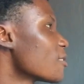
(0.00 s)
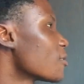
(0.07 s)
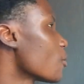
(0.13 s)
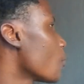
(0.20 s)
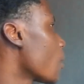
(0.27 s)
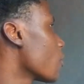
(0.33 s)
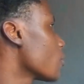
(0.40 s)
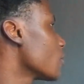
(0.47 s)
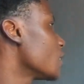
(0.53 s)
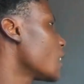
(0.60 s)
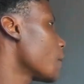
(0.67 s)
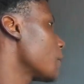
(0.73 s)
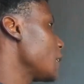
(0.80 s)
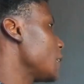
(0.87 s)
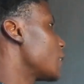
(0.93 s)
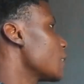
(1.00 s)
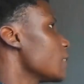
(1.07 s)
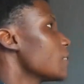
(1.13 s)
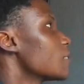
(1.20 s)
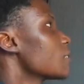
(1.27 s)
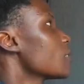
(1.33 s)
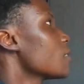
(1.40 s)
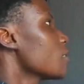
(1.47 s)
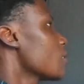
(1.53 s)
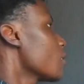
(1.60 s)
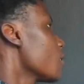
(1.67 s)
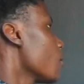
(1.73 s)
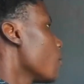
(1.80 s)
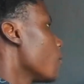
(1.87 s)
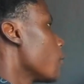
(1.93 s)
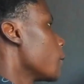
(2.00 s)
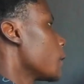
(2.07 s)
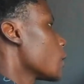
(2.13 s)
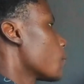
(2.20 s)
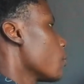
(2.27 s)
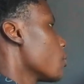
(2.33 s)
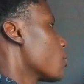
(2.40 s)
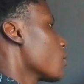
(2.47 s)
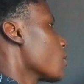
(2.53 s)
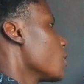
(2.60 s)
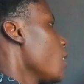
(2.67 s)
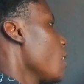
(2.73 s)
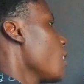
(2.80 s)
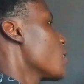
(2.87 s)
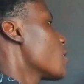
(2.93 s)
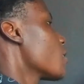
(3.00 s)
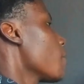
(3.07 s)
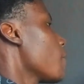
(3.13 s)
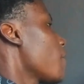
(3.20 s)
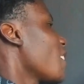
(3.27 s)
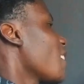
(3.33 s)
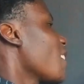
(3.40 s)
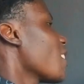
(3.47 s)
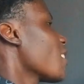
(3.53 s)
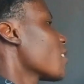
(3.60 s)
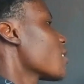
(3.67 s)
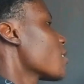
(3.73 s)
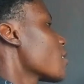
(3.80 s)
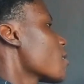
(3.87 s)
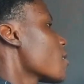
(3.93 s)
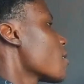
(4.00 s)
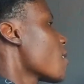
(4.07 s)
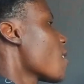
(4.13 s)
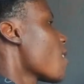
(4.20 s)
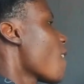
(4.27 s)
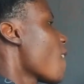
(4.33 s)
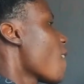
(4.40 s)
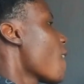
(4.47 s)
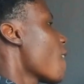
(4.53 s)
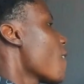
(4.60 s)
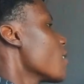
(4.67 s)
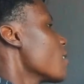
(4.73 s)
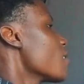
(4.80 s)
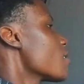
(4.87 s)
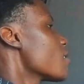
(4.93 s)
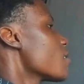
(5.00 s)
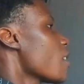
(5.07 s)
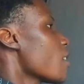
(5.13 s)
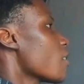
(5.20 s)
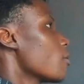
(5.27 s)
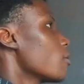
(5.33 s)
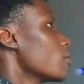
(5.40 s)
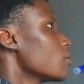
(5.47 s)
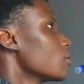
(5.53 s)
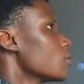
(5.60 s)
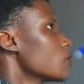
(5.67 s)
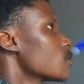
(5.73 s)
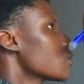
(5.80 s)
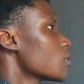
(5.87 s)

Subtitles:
So we're going to debit it. You're about to put your date, March 2nd,